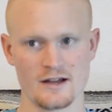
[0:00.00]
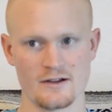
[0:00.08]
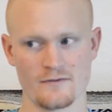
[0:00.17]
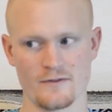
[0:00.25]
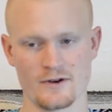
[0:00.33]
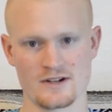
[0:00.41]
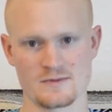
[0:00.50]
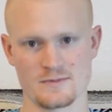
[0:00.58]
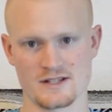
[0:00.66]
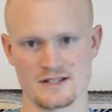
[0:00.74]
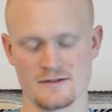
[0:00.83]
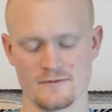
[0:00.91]
very
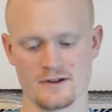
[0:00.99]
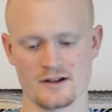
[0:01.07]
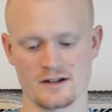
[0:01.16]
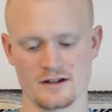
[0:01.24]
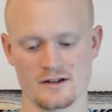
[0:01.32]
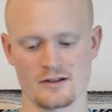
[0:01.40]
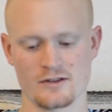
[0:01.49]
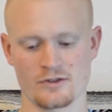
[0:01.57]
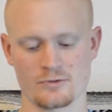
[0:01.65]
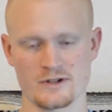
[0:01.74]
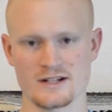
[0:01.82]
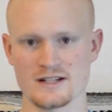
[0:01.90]
specific
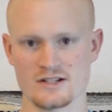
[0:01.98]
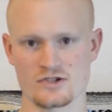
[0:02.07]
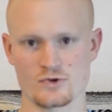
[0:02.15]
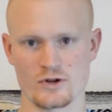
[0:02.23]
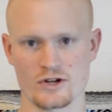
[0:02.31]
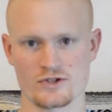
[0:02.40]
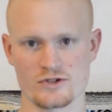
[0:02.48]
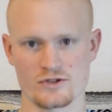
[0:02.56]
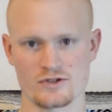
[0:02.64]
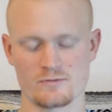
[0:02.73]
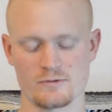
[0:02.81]
3D structures